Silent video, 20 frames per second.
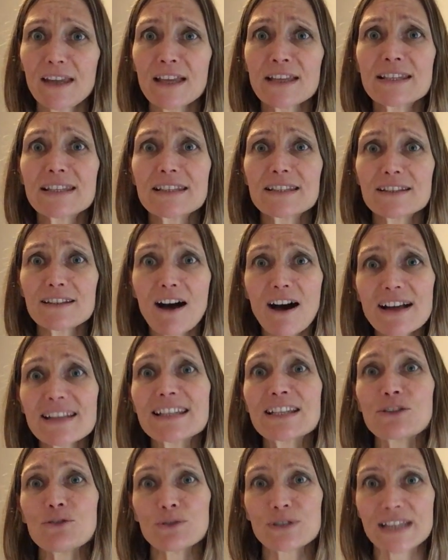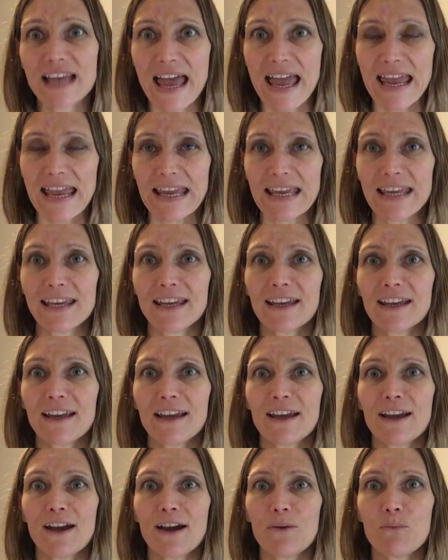starting your day
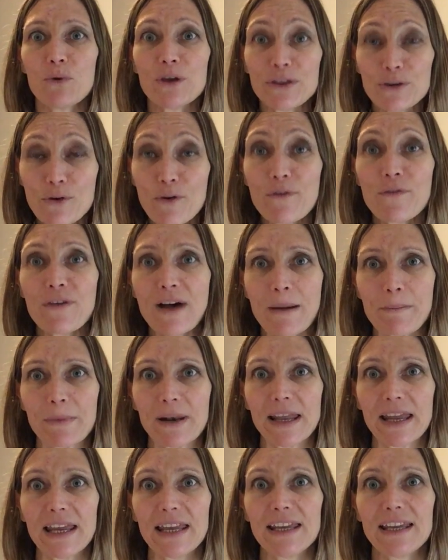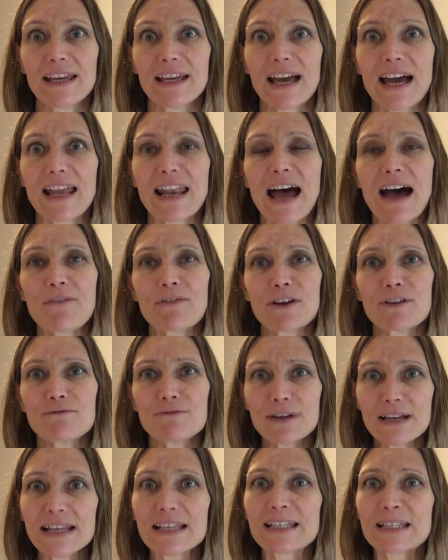with your family and having a
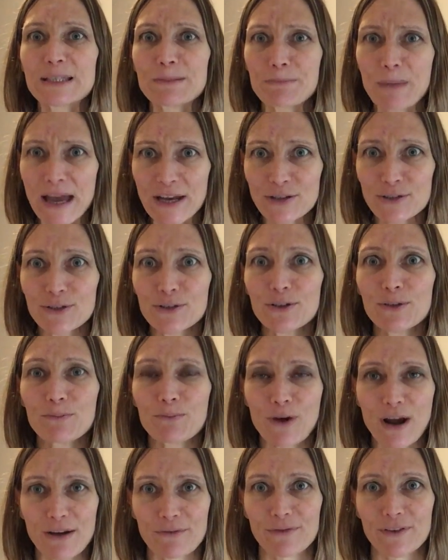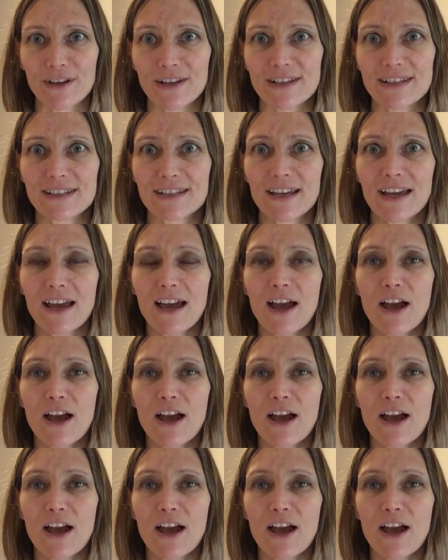really special breakfast